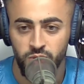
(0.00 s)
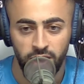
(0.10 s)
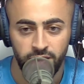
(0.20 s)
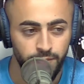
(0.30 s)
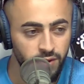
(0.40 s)

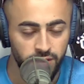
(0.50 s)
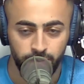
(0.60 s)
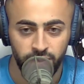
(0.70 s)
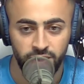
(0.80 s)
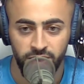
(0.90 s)
to build a
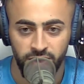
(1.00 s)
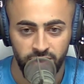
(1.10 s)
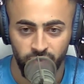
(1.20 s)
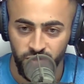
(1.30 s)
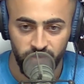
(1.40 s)
building
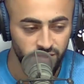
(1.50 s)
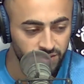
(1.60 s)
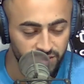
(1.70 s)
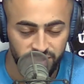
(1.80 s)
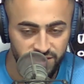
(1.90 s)
when you're
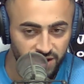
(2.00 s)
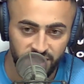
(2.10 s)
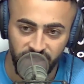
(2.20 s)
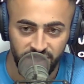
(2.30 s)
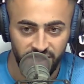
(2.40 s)

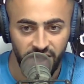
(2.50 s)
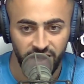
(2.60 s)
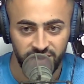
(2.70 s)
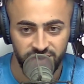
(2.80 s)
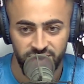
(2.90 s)
studying in
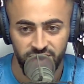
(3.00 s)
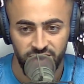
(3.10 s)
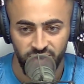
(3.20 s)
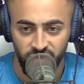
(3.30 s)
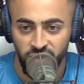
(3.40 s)
college.
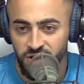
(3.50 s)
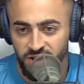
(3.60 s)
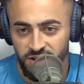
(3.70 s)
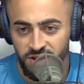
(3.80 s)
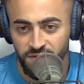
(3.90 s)
You learn
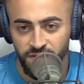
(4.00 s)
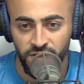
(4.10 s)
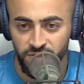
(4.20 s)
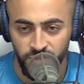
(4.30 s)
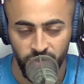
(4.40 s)
it in the
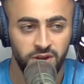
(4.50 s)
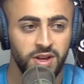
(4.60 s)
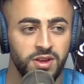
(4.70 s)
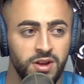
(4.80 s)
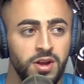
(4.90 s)
field when you
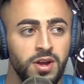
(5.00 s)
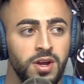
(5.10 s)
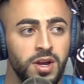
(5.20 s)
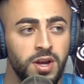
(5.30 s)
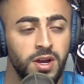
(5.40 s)
get there.
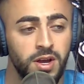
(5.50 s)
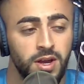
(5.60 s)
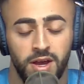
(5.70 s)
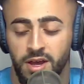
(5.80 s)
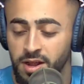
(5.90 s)

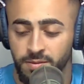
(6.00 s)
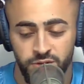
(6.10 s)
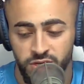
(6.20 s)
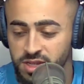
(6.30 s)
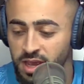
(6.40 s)
And I'm
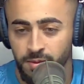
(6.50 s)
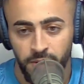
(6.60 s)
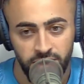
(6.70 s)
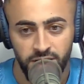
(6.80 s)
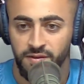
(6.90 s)
just day
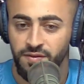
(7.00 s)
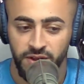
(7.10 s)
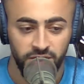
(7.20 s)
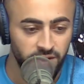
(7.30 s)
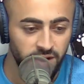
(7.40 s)
by day
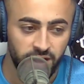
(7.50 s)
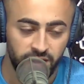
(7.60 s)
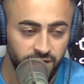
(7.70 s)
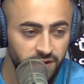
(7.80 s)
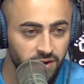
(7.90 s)
figuring it
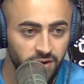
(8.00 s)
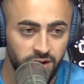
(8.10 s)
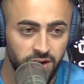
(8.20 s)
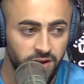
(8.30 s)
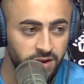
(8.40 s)
out.
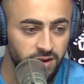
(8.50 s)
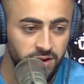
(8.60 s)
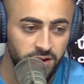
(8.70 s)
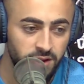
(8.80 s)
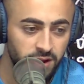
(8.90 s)

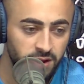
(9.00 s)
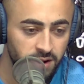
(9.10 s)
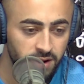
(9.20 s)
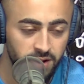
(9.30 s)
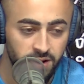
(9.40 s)

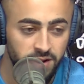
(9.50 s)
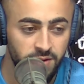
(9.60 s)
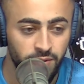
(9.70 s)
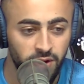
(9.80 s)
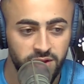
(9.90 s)
And
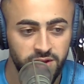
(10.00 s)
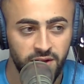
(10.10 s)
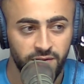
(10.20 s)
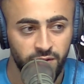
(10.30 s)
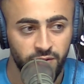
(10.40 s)
bro, I did
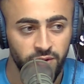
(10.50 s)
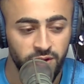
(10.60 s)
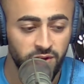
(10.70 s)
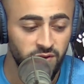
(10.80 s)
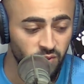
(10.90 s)
that for 3
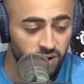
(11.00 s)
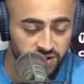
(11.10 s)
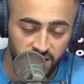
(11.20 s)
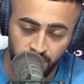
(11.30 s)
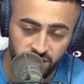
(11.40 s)
years while
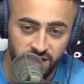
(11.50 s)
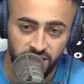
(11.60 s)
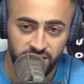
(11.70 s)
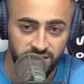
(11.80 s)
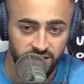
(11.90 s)

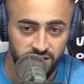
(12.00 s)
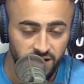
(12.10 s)
simultaneously